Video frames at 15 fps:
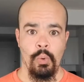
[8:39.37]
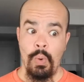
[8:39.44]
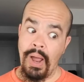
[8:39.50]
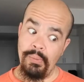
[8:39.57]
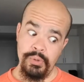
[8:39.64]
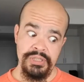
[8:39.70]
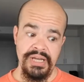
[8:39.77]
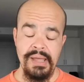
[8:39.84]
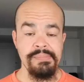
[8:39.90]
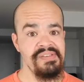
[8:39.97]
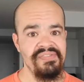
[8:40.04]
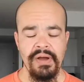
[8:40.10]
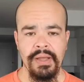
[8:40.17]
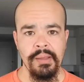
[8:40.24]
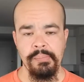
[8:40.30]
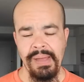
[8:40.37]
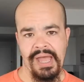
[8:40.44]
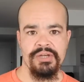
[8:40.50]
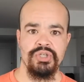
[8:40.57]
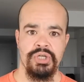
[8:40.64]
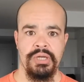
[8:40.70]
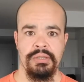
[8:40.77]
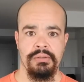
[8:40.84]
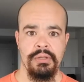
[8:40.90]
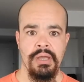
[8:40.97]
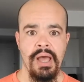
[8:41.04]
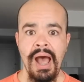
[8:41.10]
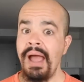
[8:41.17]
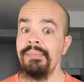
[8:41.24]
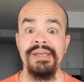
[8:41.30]
Why wouldn't I be fucking passionate?
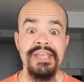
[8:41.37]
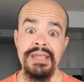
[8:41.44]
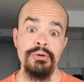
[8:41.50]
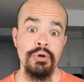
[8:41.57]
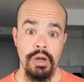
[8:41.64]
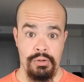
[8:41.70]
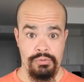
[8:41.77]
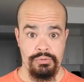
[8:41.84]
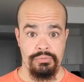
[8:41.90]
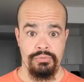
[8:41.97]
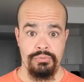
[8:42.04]
I'm a hero.